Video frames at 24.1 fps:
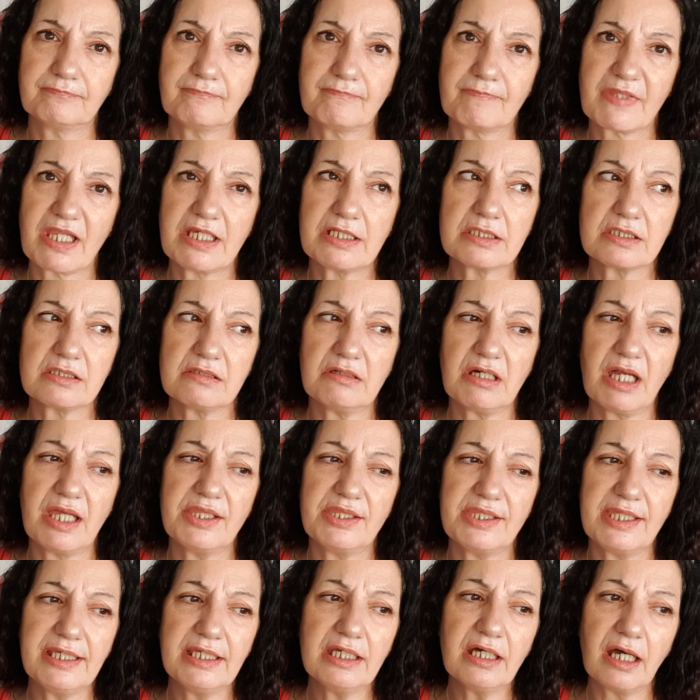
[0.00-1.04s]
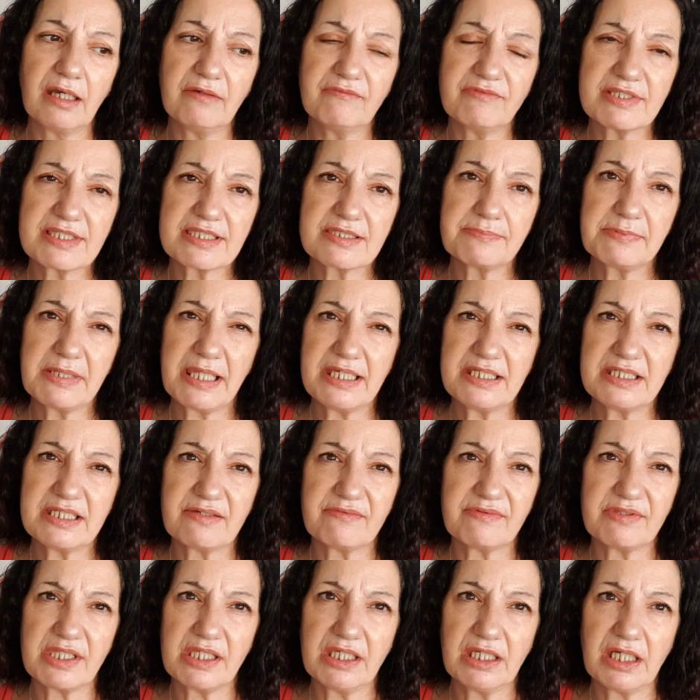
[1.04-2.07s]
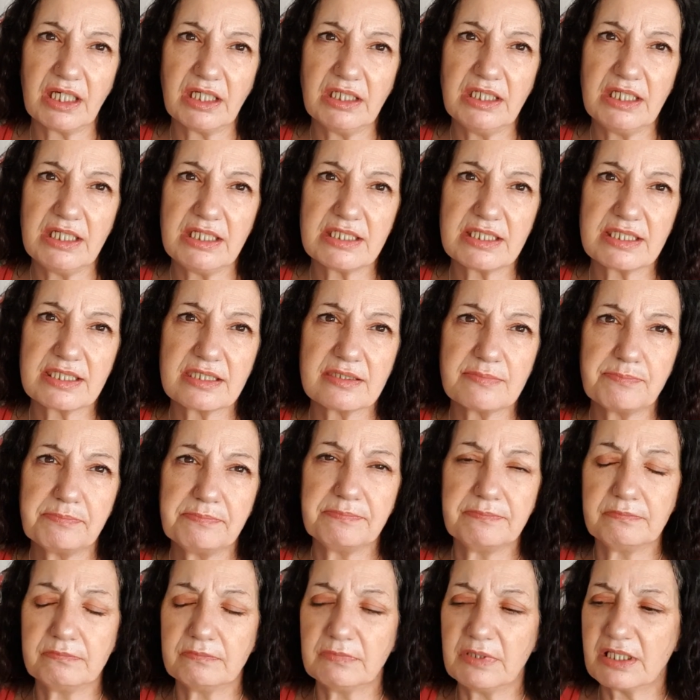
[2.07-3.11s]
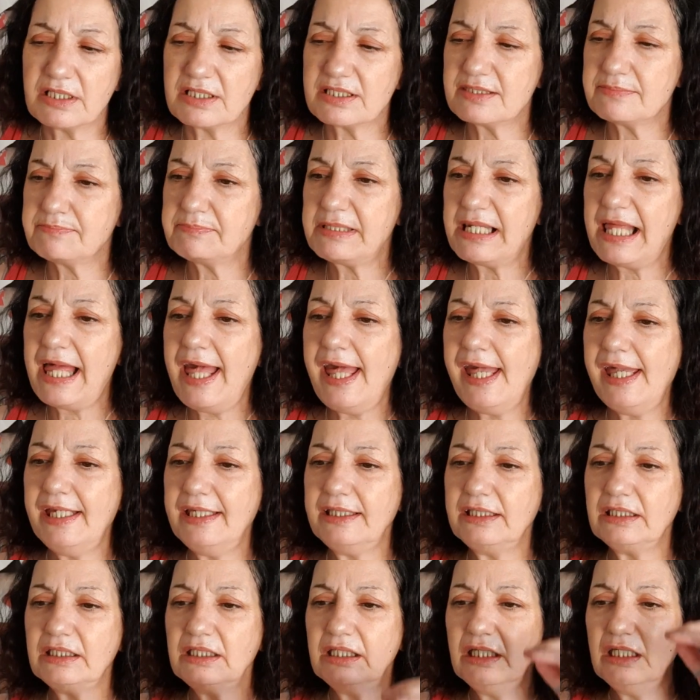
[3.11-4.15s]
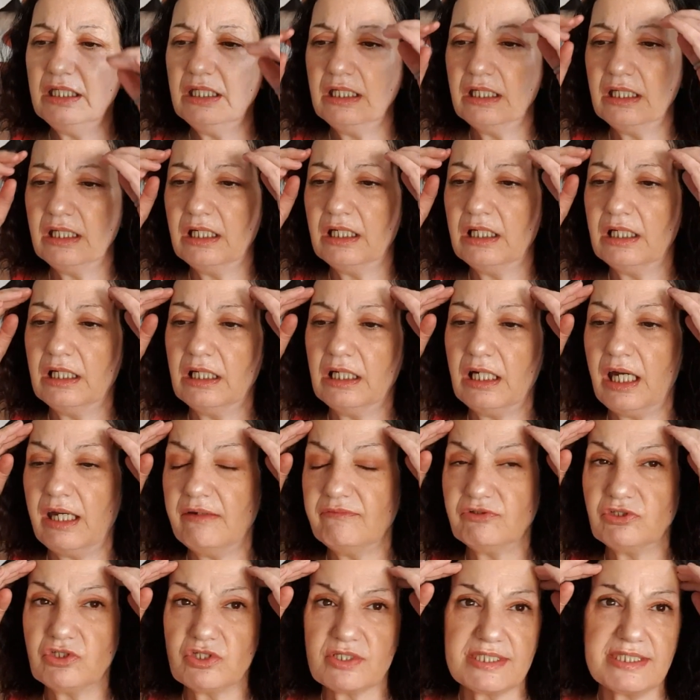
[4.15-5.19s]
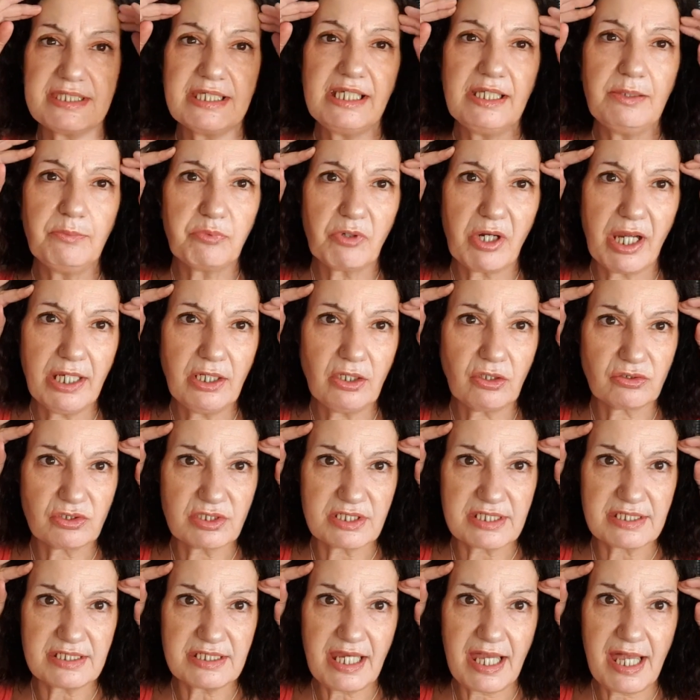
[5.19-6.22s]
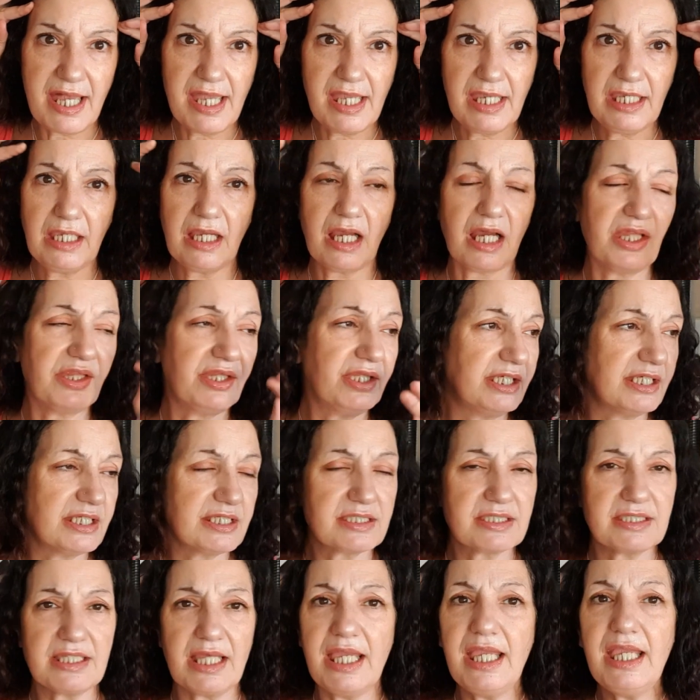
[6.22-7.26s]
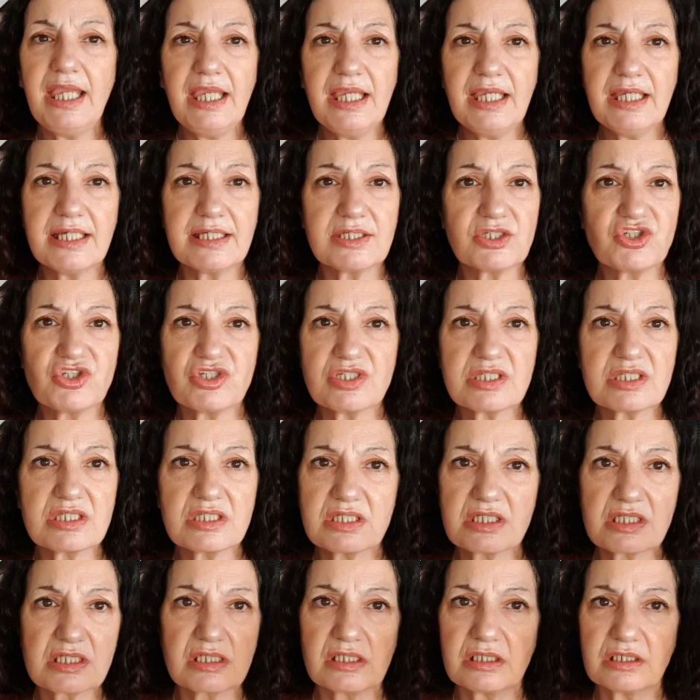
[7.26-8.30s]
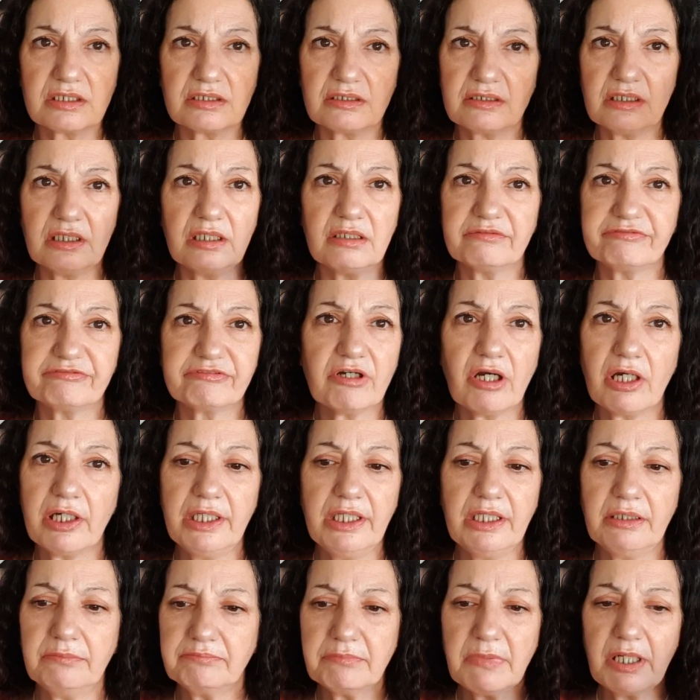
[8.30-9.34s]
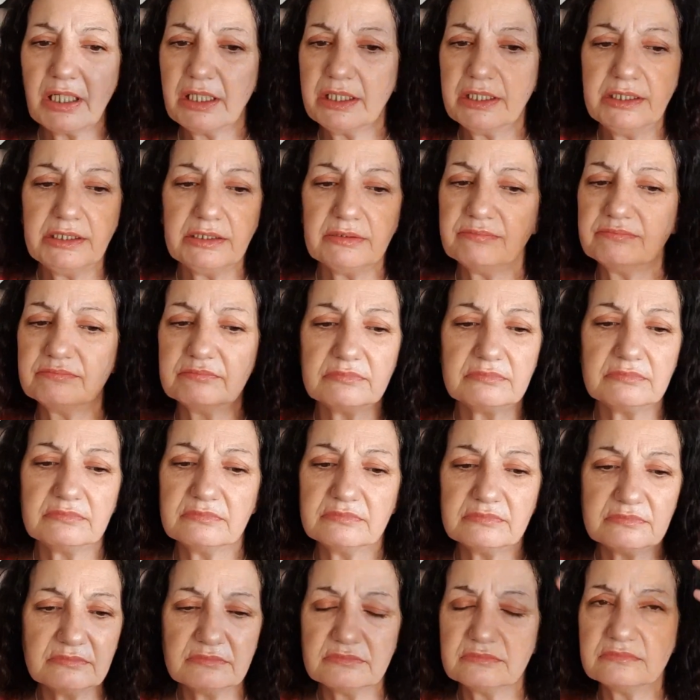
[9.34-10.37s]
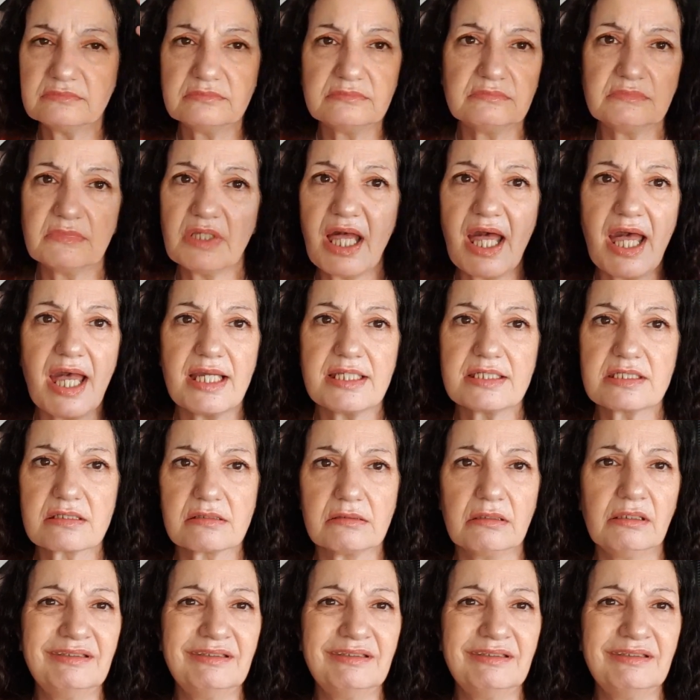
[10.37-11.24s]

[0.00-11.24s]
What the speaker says: So I think I've explained everything I need to explain. I've got silly brain on today. I think it's the heat. It's just frying my head.